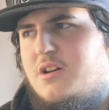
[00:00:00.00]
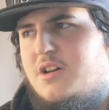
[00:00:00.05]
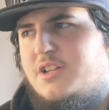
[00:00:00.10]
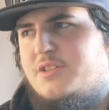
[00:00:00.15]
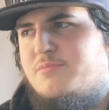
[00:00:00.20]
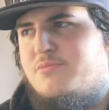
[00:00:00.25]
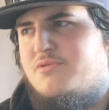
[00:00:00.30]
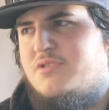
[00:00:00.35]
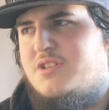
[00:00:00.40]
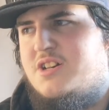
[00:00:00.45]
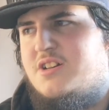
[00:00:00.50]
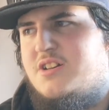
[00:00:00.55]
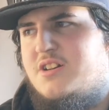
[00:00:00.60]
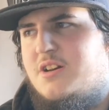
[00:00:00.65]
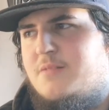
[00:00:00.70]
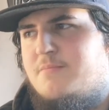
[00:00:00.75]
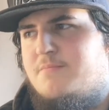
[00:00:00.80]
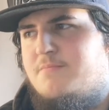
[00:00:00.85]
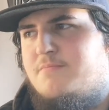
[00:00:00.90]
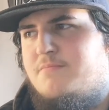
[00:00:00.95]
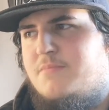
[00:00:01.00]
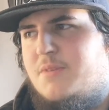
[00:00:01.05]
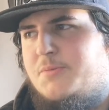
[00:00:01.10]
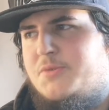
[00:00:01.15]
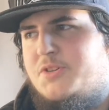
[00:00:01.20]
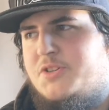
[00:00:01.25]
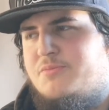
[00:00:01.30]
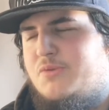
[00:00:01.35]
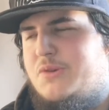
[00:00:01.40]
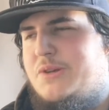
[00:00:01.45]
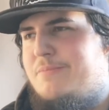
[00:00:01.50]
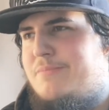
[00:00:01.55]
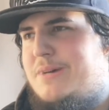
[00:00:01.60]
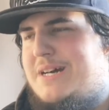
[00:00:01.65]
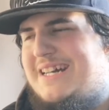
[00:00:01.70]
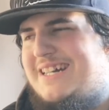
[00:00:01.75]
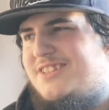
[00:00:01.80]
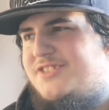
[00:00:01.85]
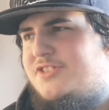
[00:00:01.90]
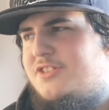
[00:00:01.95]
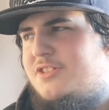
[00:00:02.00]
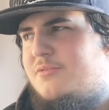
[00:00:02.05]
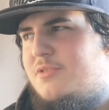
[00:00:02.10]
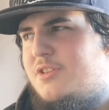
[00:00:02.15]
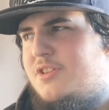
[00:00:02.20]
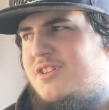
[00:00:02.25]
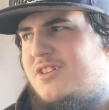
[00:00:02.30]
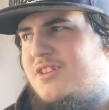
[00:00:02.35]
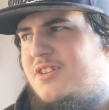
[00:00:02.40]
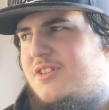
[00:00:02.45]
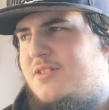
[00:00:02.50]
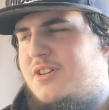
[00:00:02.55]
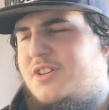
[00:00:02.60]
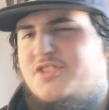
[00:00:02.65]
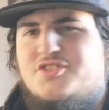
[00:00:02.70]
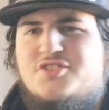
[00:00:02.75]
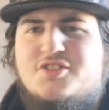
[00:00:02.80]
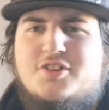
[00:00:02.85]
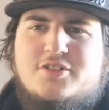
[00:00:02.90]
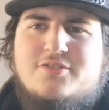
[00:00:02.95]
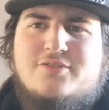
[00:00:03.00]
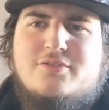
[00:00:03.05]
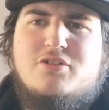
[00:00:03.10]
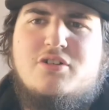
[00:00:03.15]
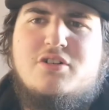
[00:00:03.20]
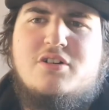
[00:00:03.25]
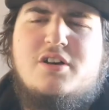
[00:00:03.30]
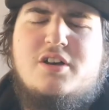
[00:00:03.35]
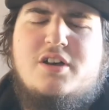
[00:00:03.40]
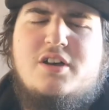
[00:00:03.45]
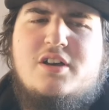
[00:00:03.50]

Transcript: it's pretty bad. It sucks for her.